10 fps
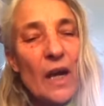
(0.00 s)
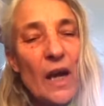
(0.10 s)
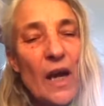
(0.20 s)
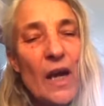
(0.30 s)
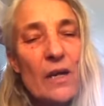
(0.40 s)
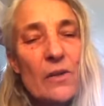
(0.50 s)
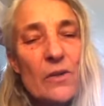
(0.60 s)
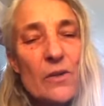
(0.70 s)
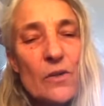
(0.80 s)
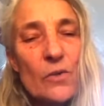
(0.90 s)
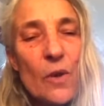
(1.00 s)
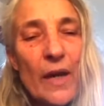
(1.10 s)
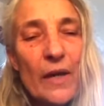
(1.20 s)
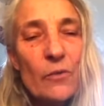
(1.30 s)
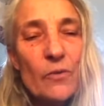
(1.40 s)
how do
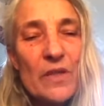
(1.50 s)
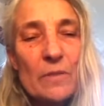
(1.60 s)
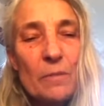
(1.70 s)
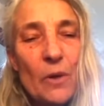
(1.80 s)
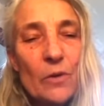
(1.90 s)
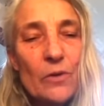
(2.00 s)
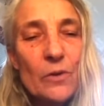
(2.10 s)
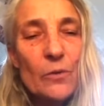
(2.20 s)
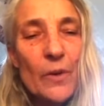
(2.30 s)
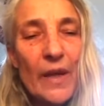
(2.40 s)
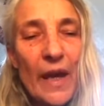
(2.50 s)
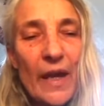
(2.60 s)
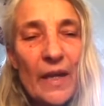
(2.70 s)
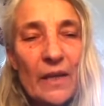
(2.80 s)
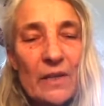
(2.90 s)
I respond or
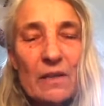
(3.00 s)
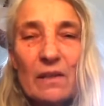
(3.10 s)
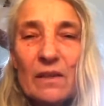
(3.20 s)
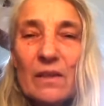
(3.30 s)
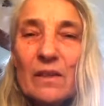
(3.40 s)
react?